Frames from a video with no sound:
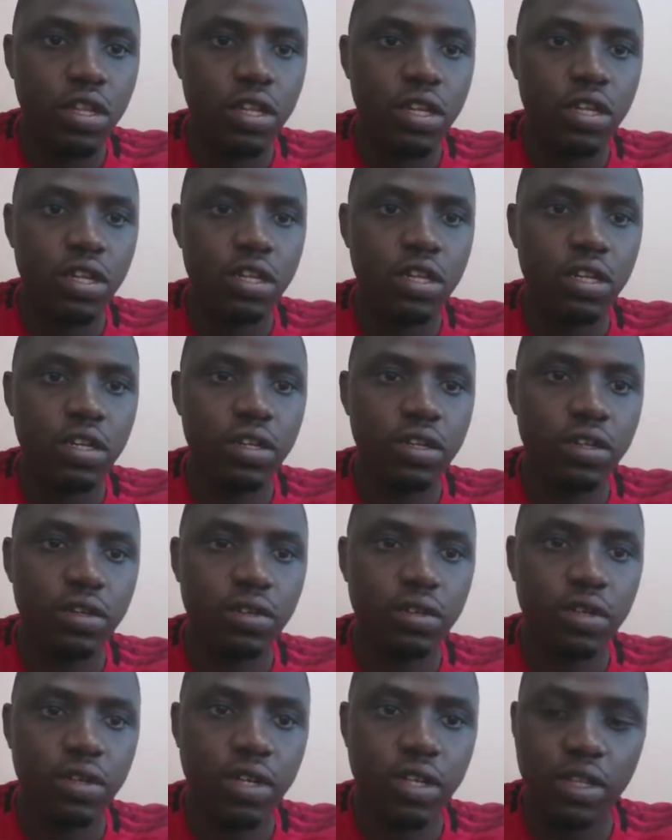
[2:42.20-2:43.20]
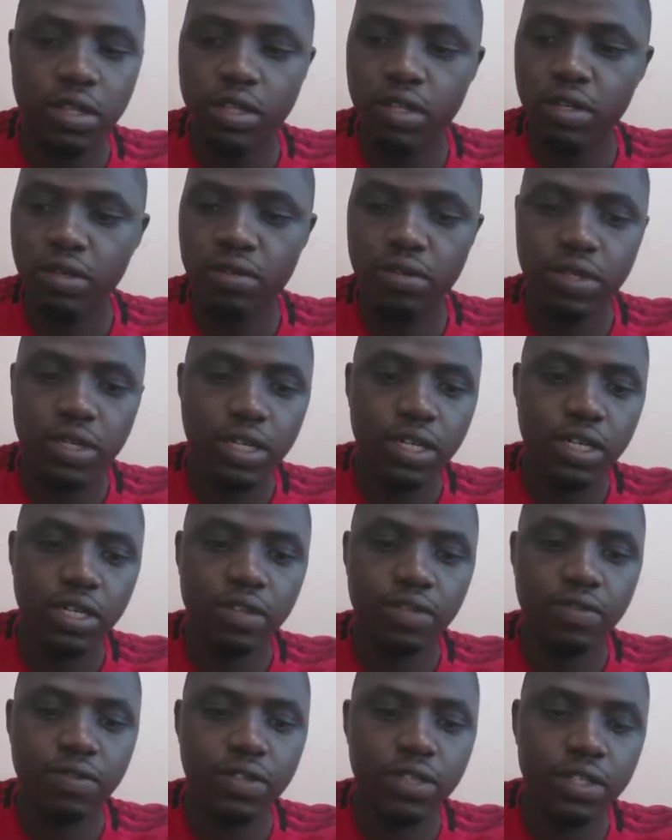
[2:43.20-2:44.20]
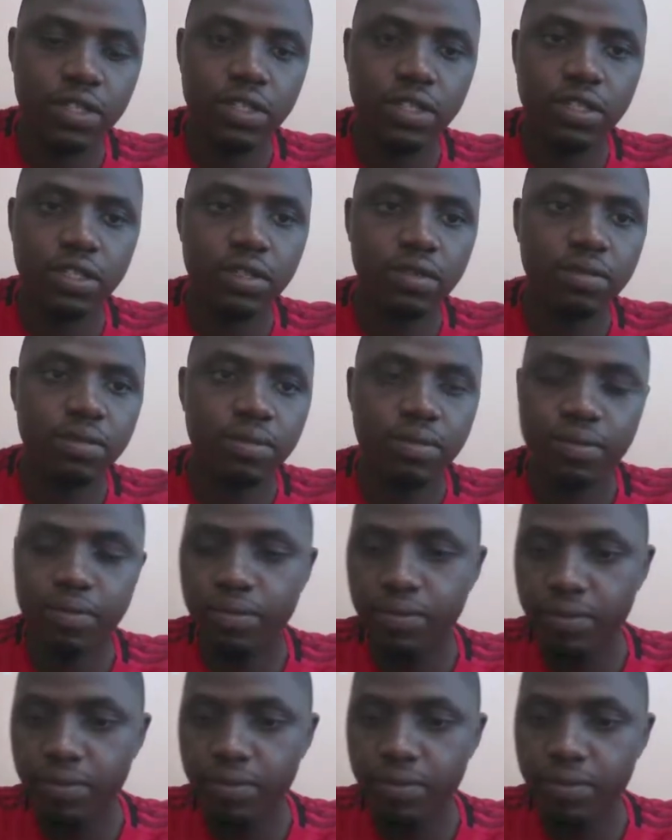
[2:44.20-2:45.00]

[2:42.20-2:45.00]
Then I think the first name.